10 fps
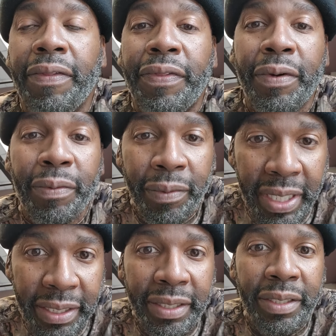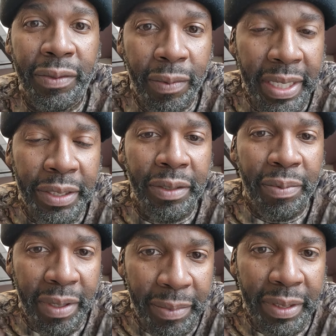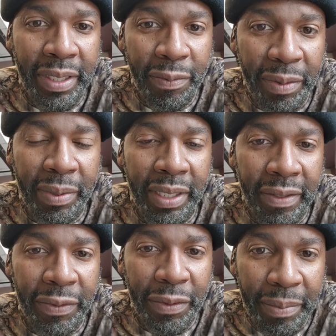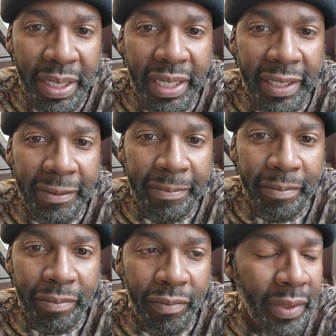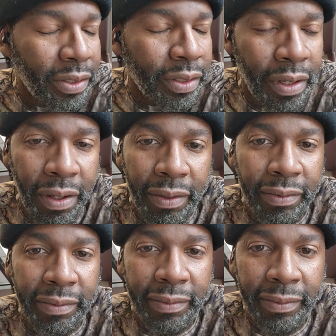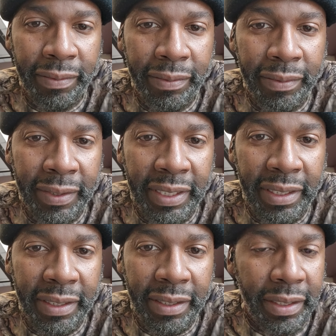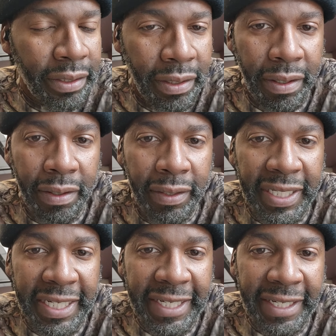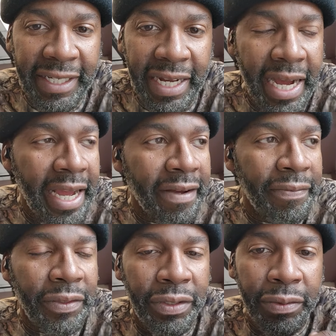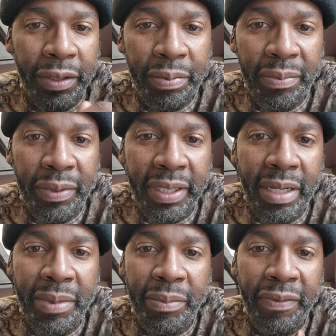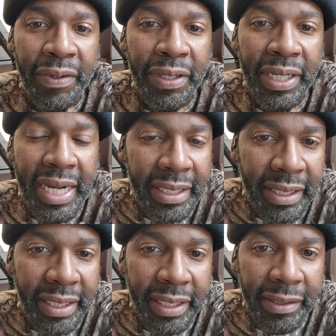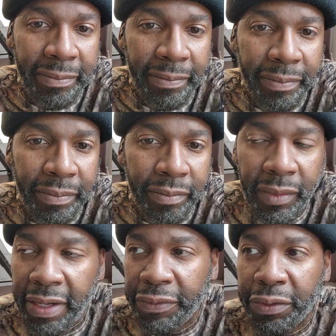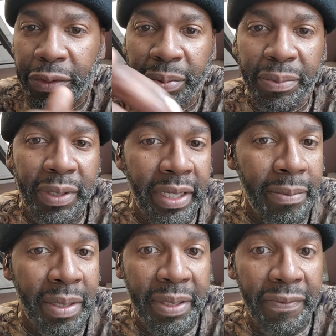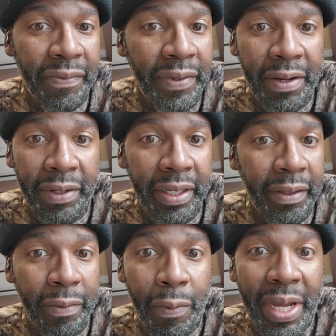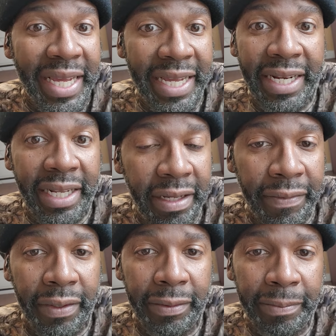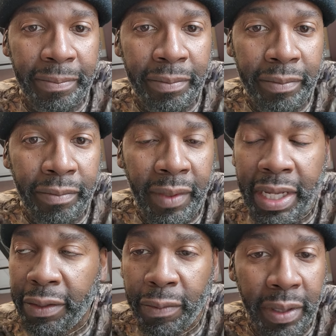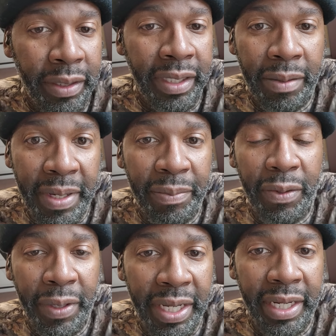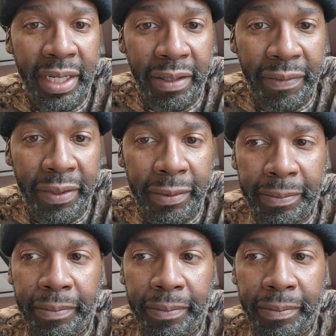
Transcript: the racist white supremacist that we believe you to be. That's all. That's all. I have Jewish people to come at me very nicely, and I have Jewish people to come at me very wicked and evil. And the ones that come at me wicked and evil,